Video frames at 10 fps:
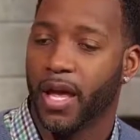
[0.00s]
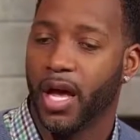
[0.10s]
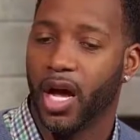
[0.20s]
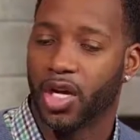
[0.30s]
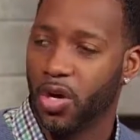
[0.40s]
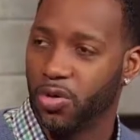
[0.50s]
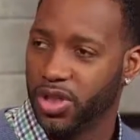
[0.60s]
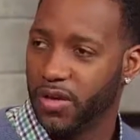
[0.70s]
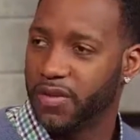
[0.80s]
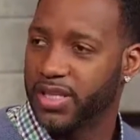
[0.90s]
a coach
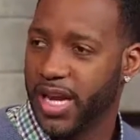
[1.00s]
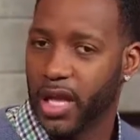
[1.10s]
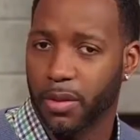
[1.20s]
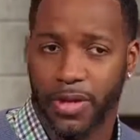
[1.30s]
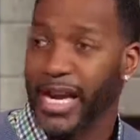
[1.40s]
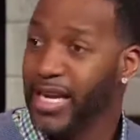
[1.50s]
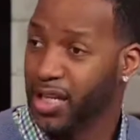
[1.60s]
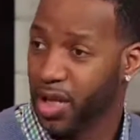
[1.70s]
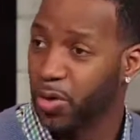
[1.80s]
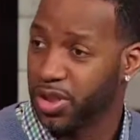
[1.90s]
of this caliber, any
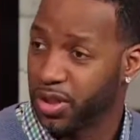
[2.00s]
coach,